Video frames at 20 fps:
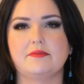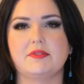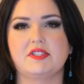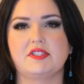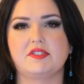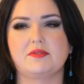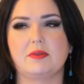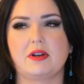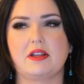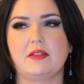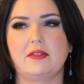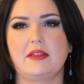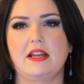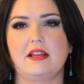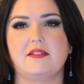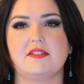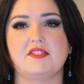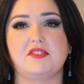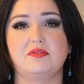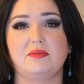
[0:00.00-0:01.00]
This is what I
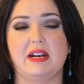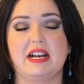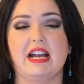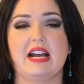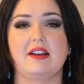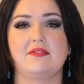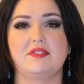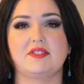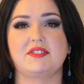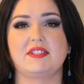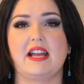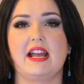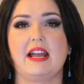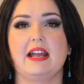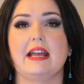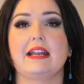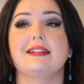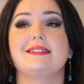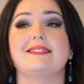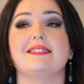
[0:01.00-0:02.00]
think. This is what I have to
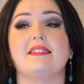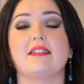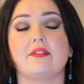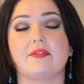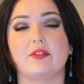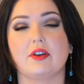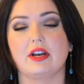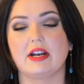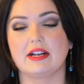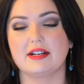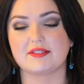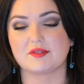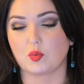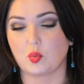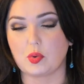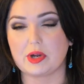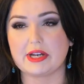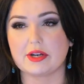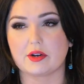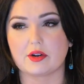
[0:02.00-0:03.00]
say. And it's different and it's
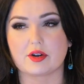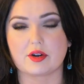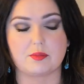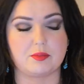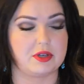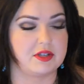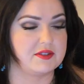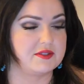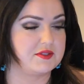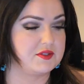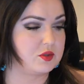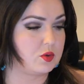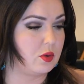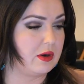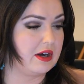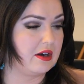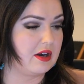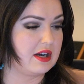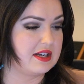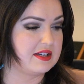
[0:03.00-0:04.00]
weird because it's
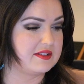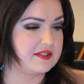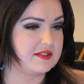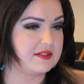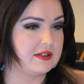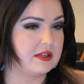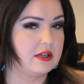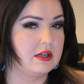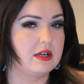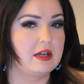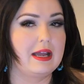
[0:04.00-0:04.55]
Aquarius.